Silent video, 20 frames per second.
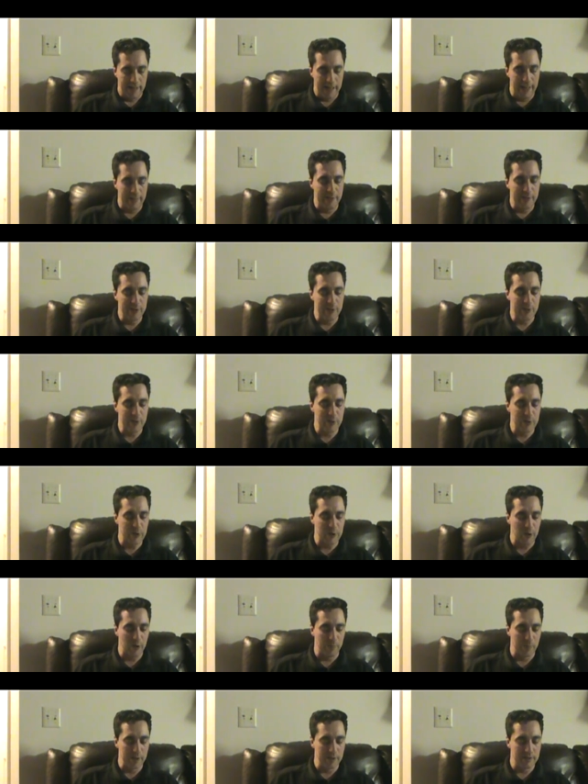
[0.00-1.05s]
And this
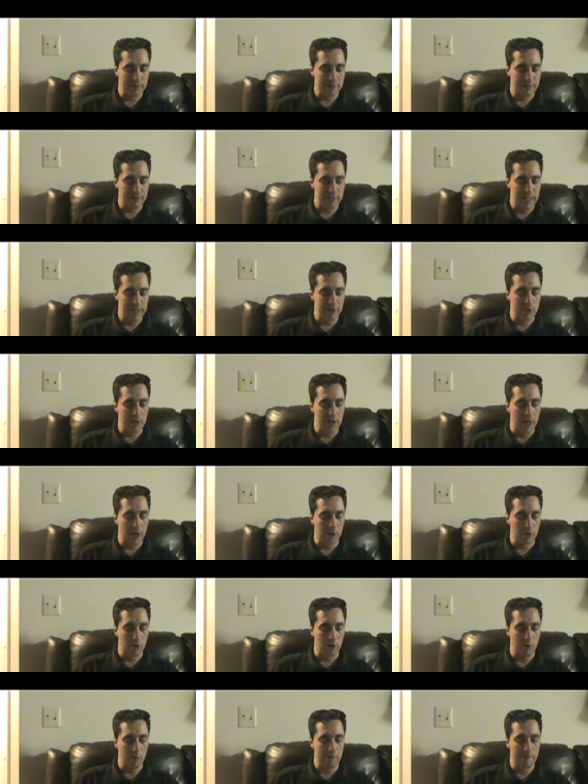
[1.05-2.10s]
disturbance is not
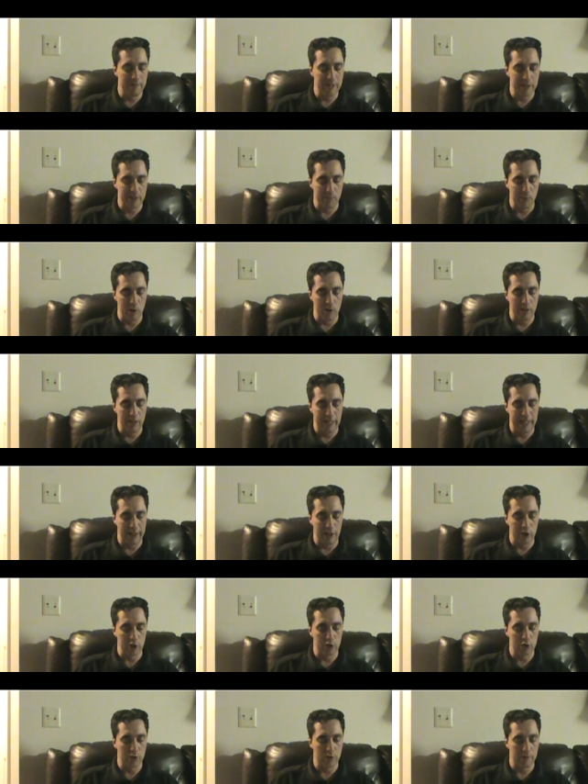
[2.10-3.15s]
alone visible and on
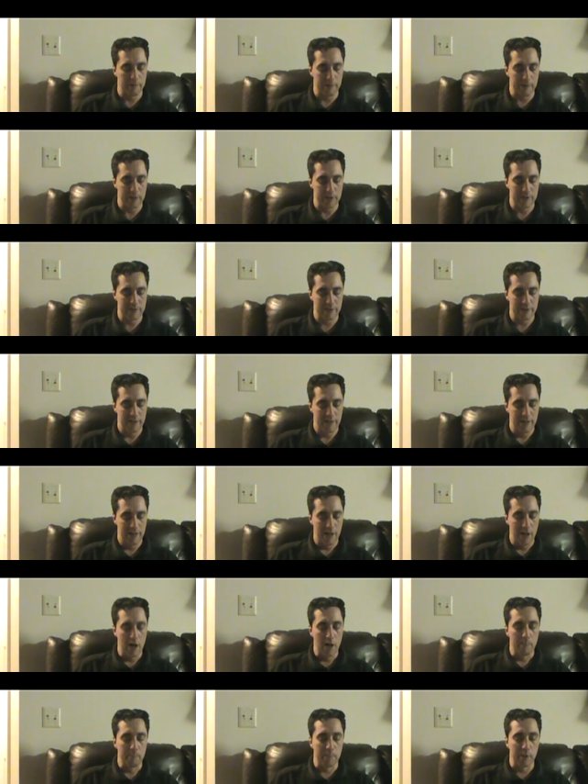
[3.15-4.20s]
the surface.
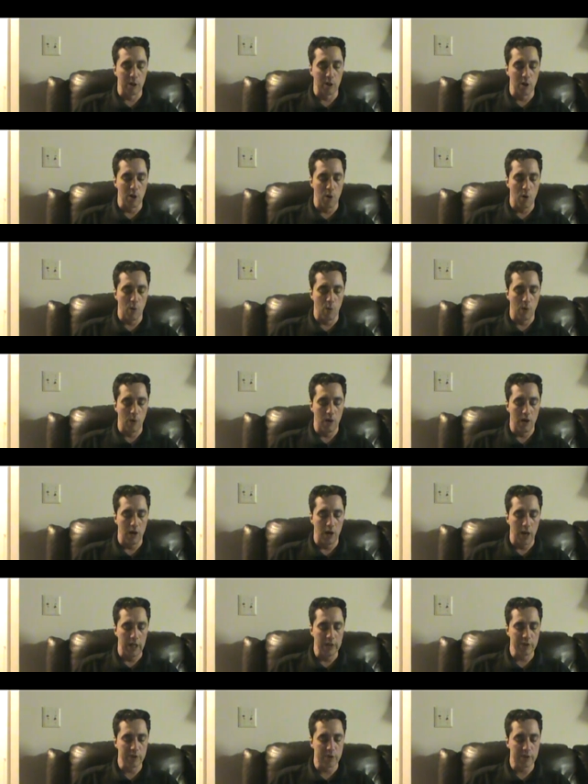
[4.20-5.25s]
Below,
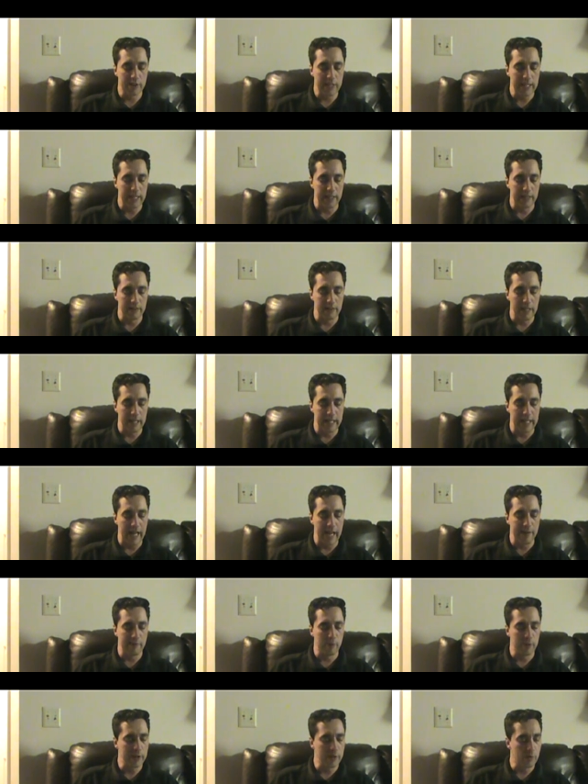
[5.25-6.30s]
unseen in
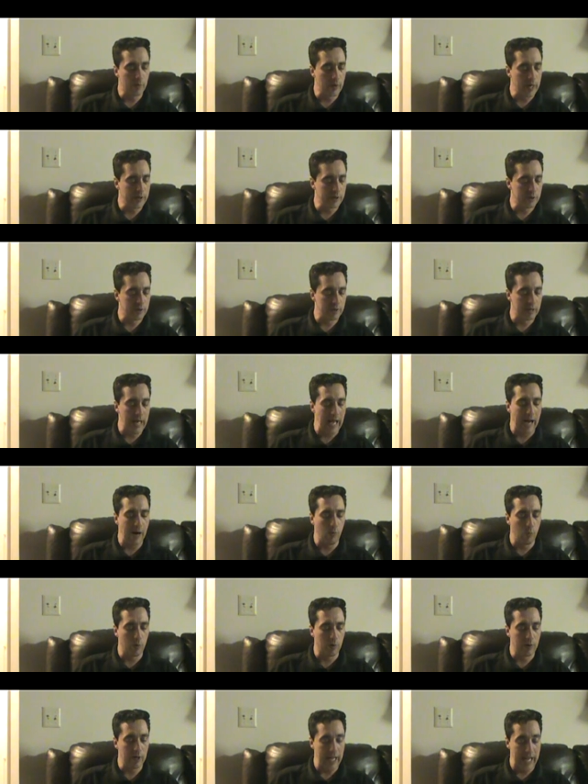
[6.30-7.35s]
every direction,
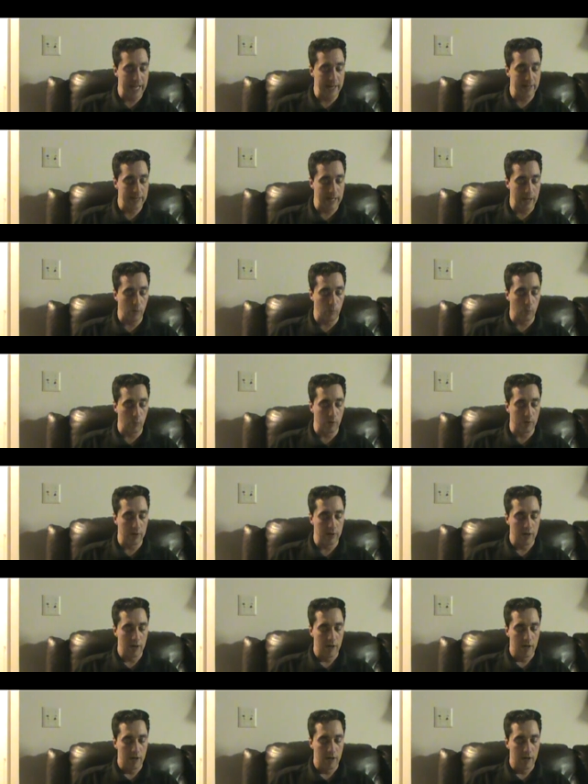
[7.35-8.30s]
outward and downward,